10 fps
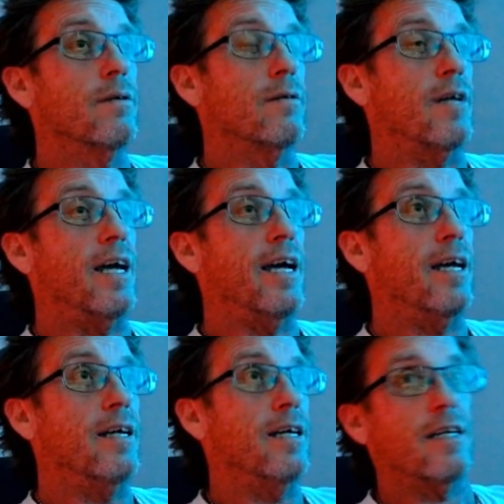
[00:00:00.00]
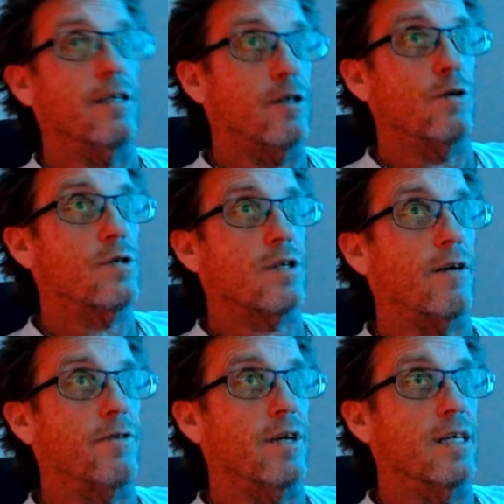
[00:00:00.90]
that it can do
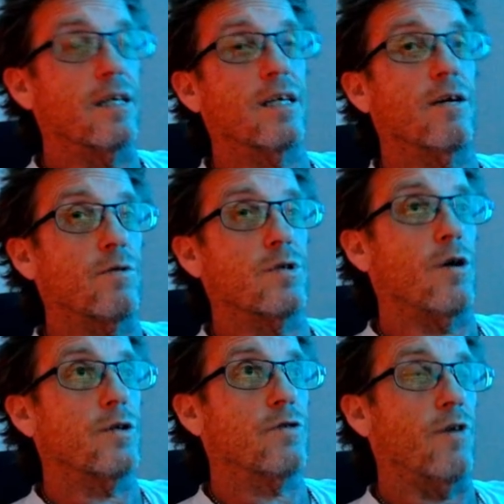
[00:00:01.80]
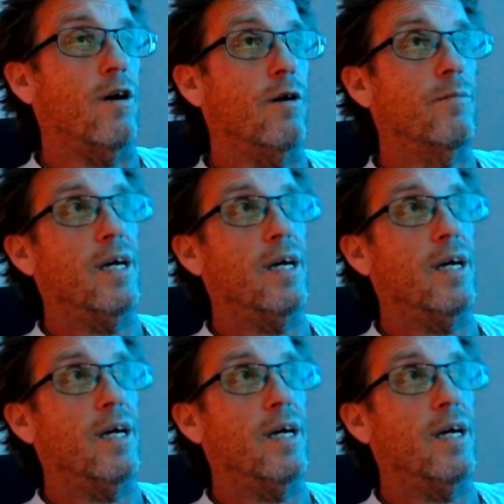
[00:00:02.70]
stuff in, get results from,